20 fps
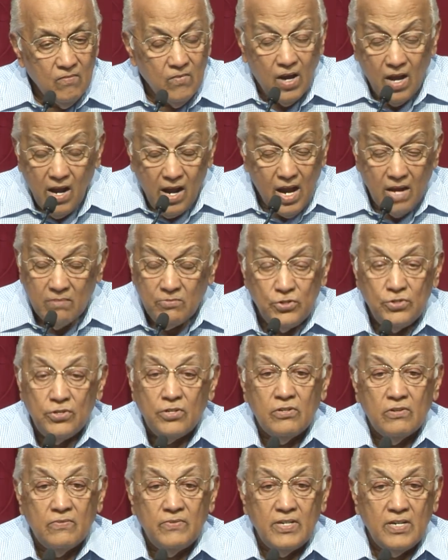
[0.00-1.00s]
I'm
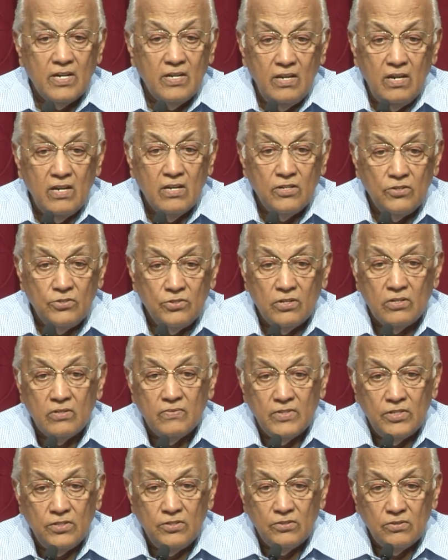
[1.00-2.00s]
sure of it, and Ian is sure
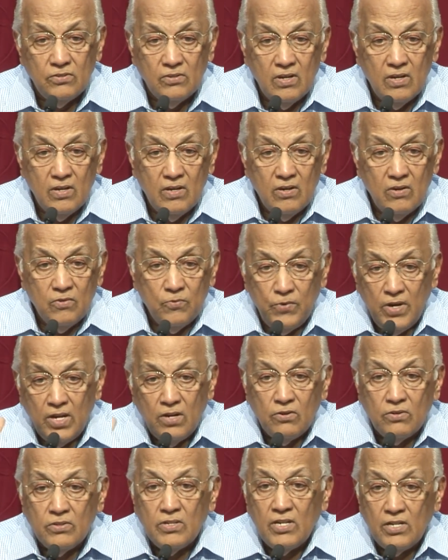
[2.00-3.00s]
of it too. We
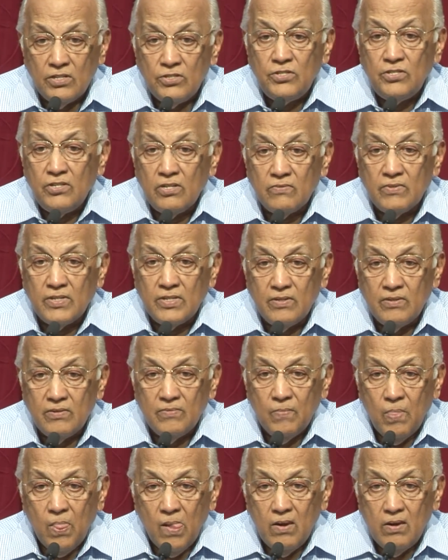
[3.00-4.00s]
know the history of it.
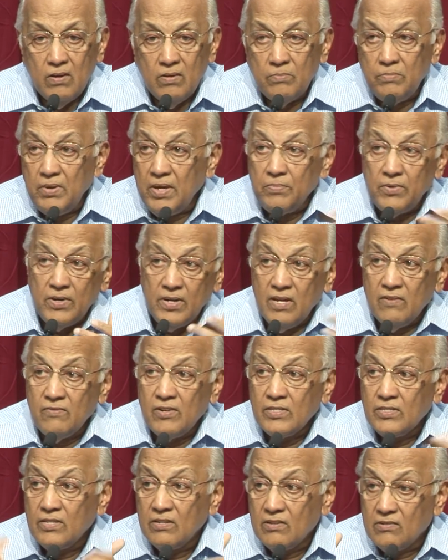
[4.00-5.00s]
People give
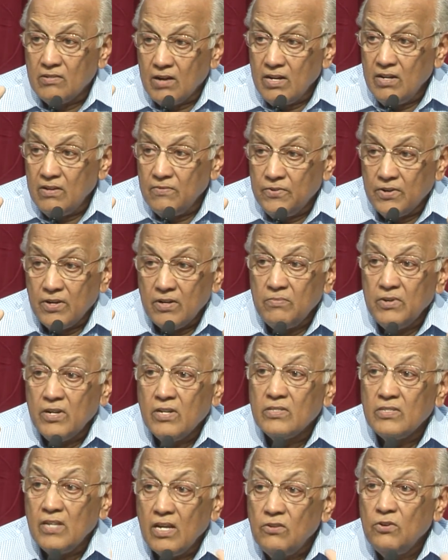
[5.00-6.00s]
us the credit for it
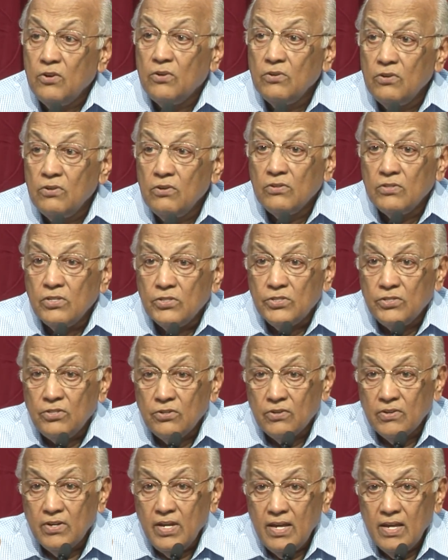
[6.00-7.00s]
because they don't know the
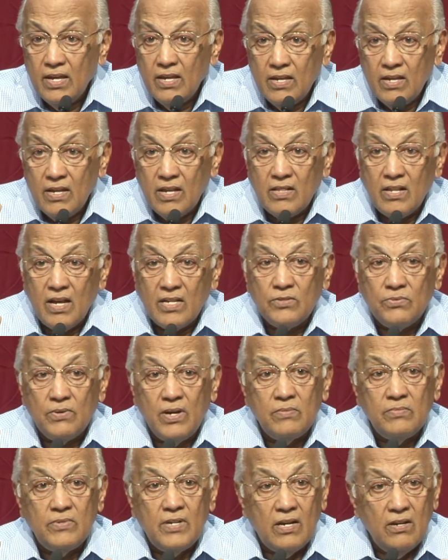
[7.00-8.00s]
story, and that's why
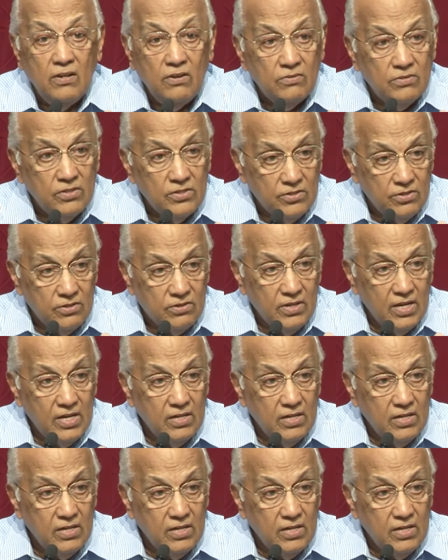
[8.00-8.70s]
I'm telling you the story.